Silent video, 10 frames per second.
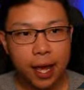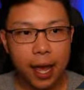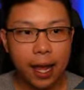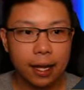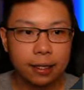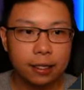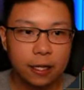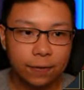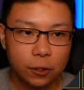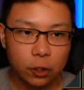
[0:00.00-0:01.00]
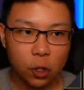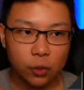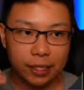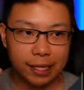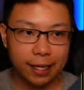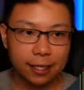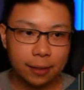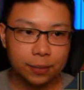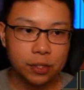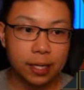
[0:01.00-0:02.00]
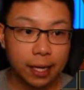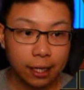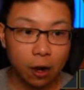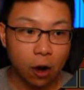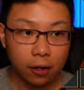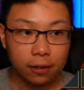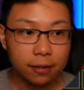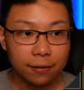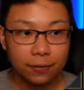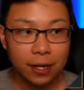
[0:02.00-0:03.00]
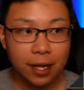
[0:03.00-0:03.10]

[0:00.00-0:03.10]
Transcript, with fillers: and if you don't get him to hit hard enough,